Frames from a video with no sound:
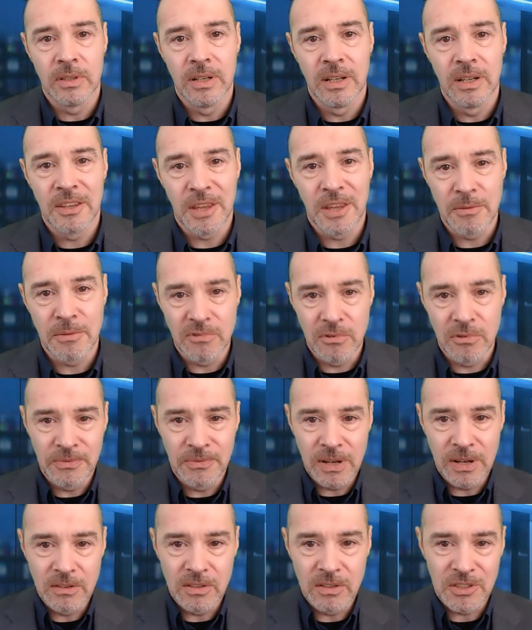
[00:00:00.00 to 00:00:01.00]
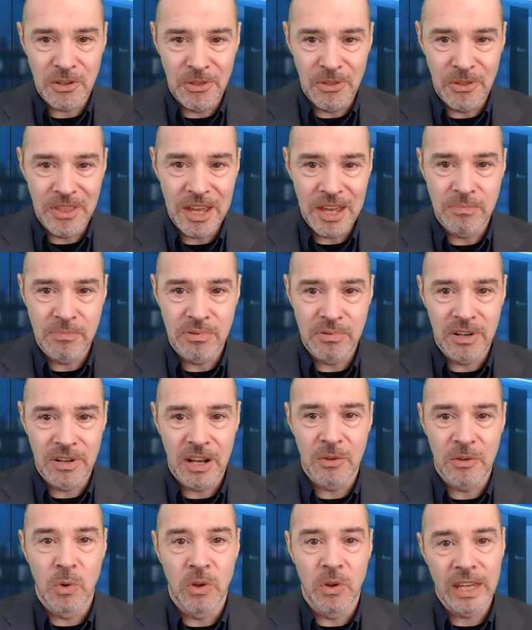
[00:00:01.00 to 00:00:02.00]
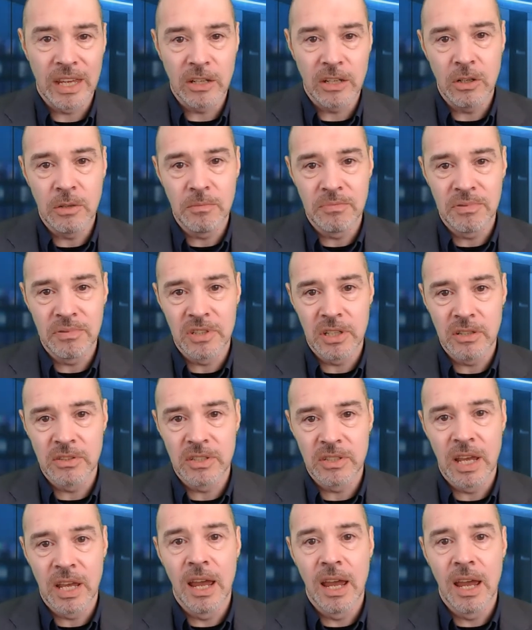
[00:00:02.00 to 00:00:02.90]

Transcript: They were all focused on their product and what they could produce.